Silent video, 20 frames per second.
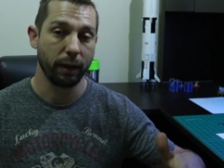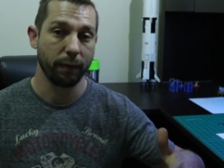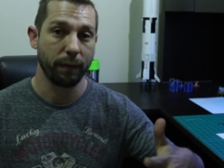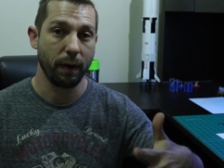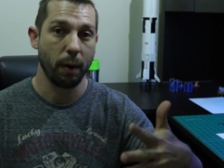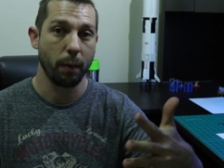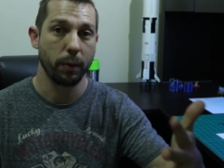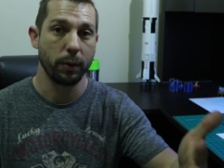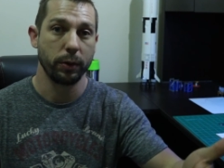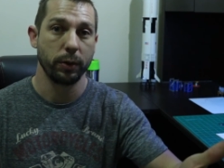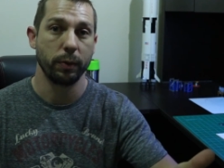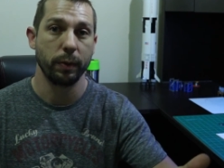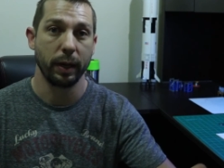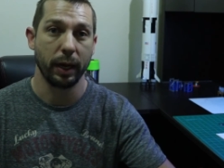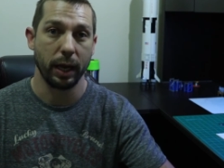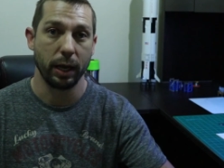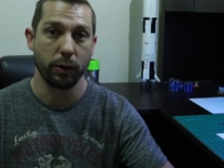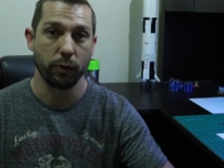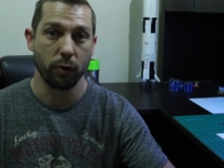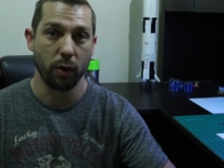if I were
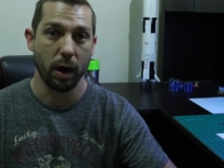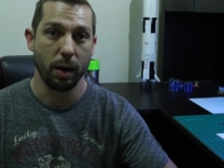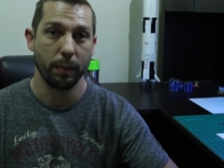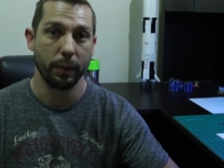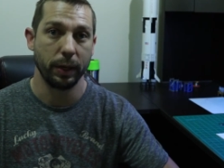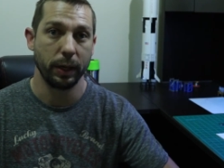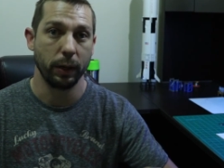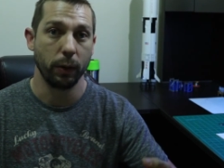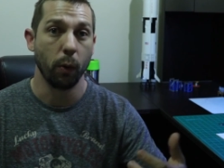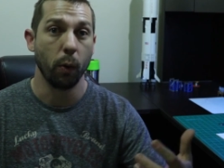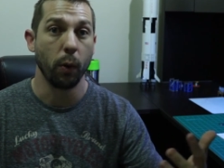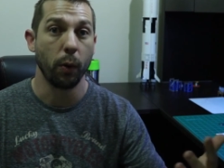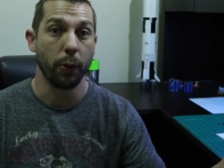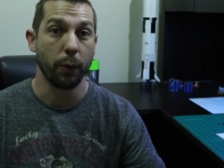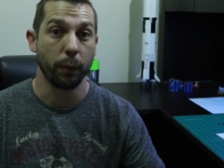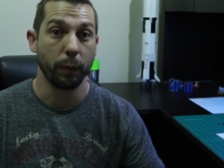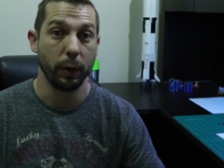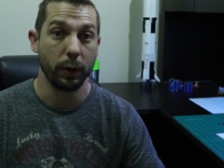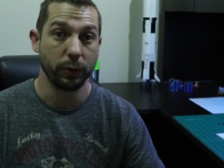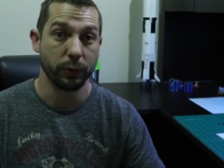doing Andromeda or
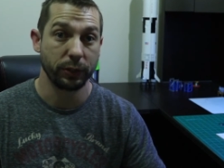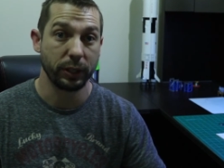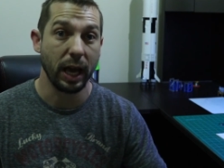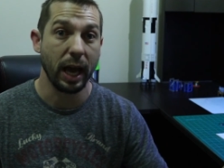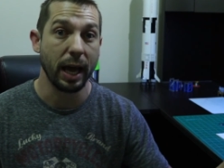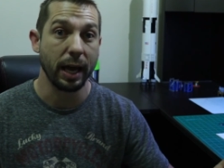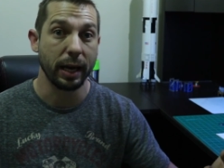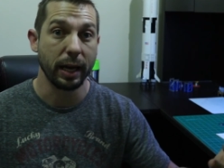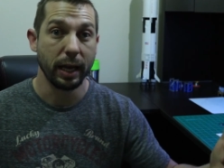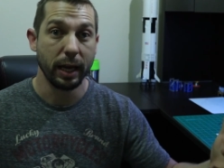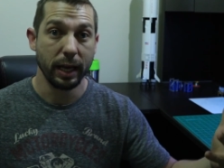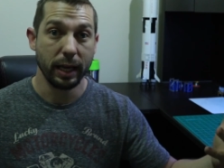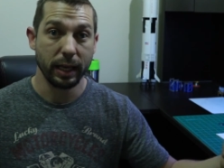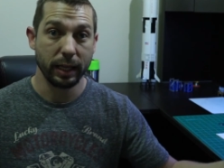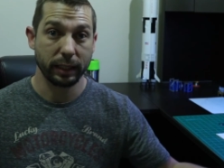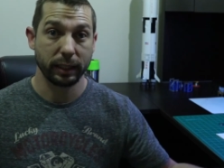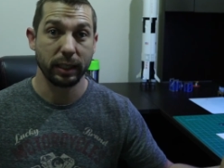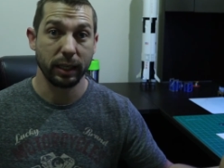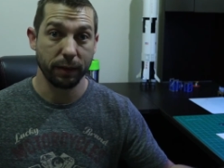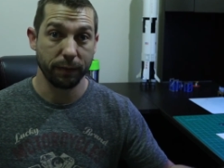the Rosette
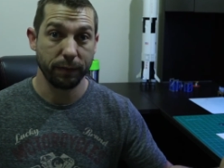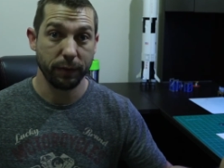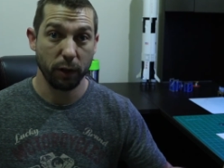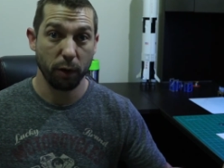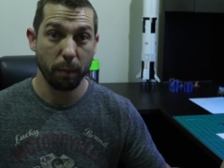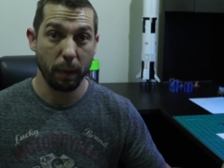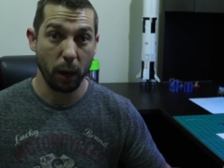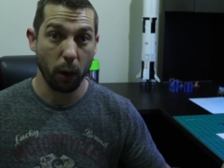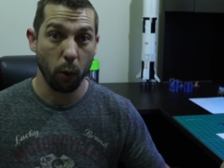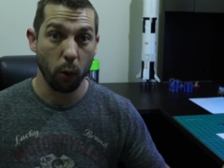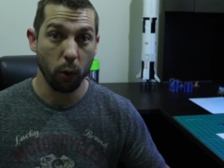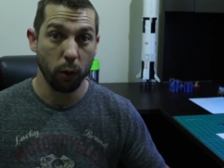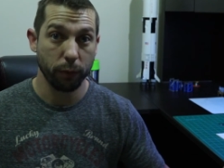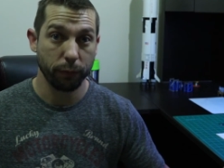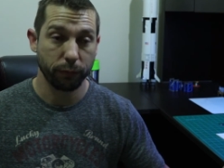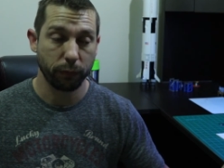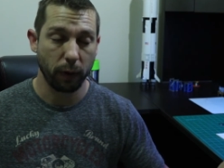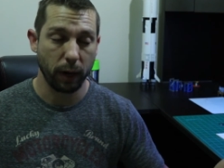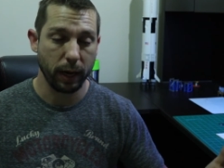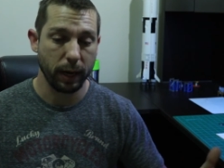that's going to fill my whole
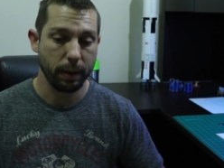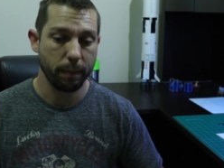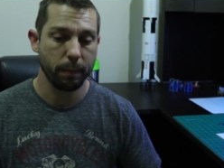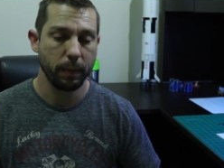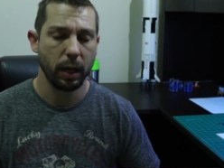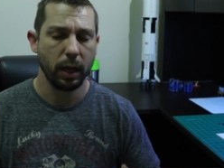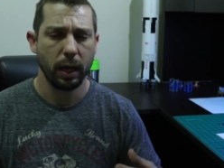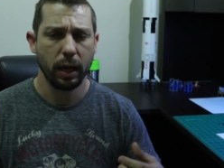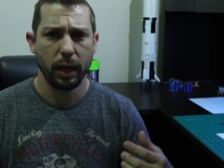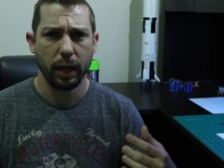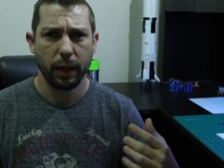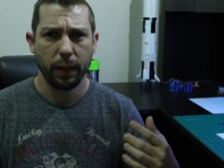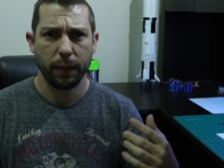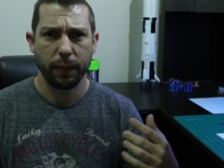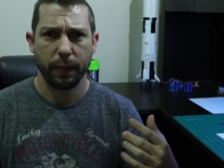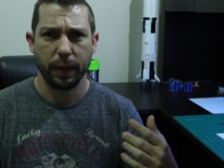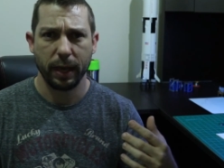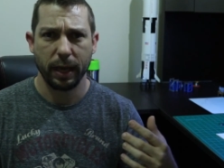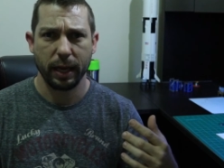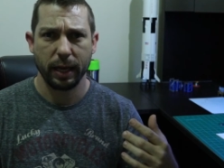frame,
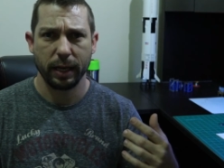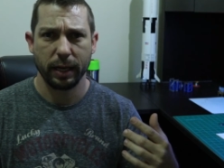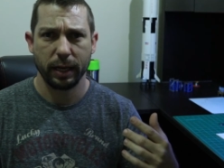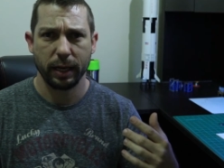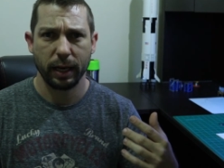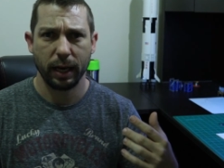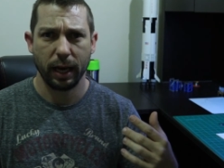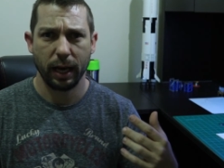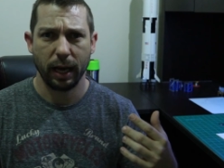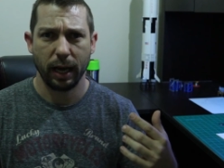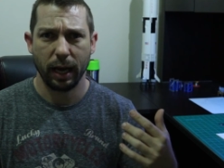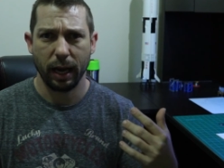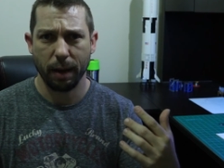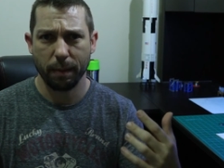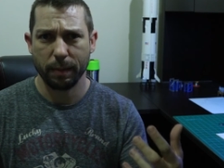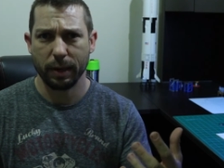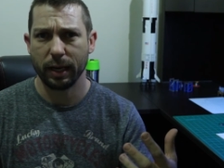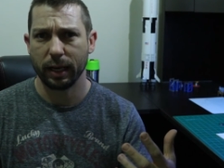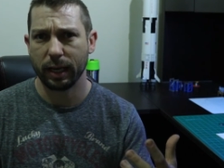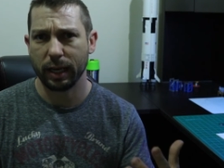then
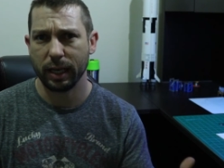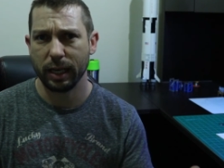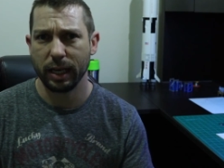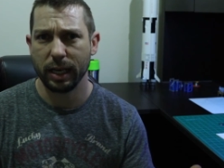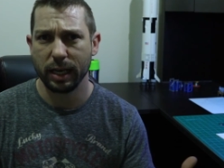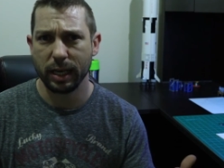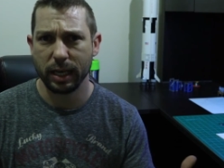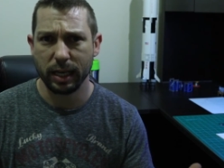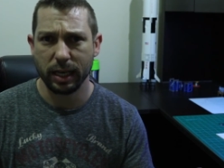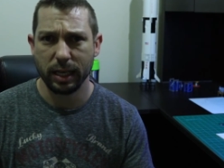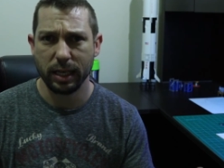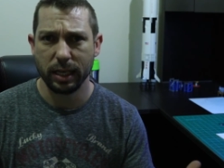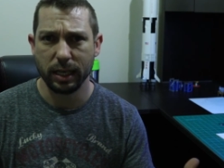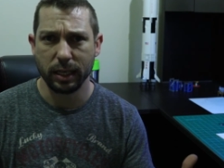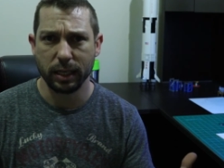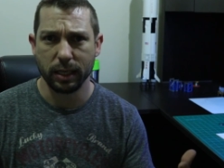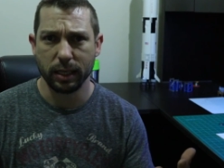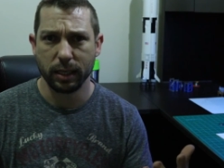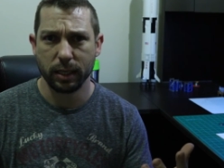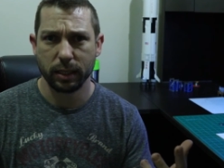I'm not going to
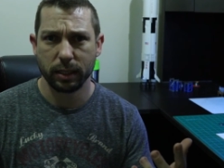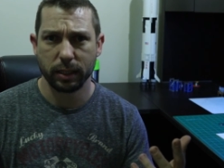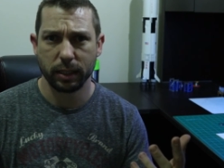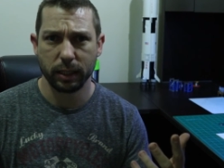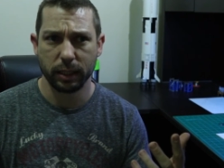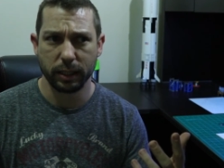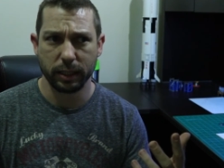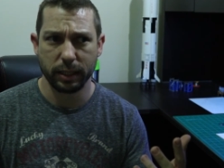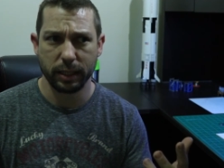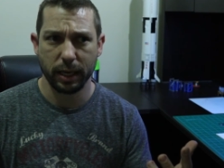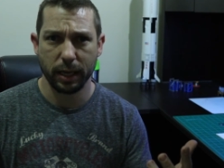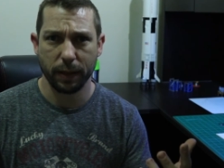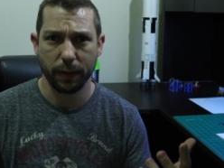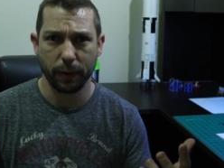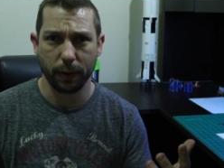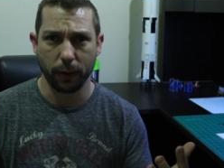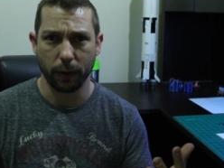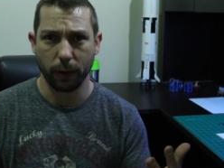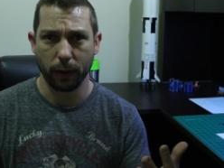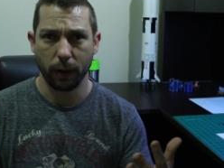need to
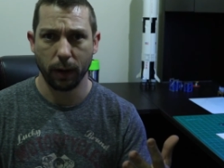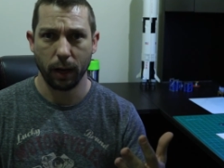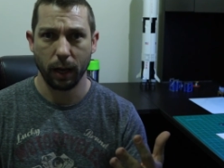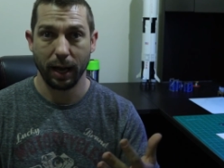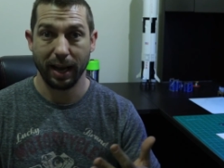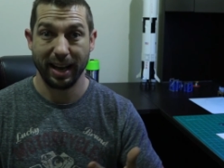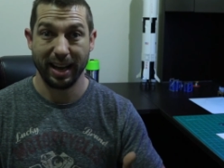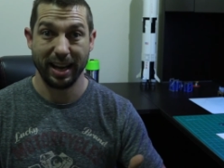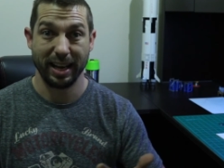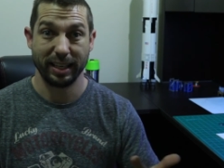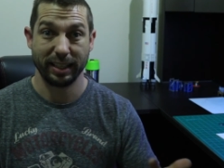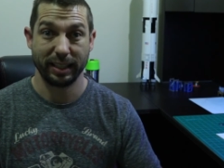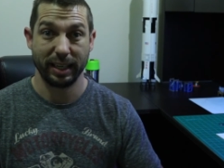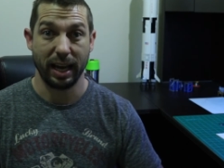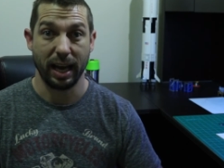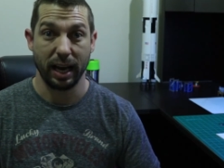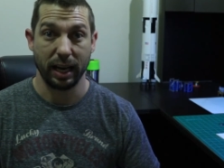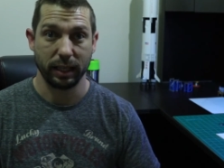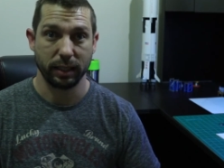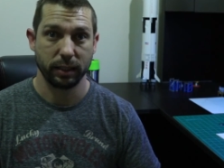dither a
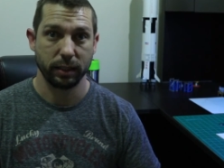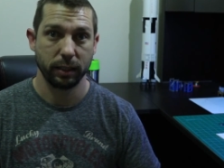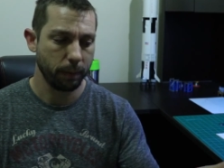lot.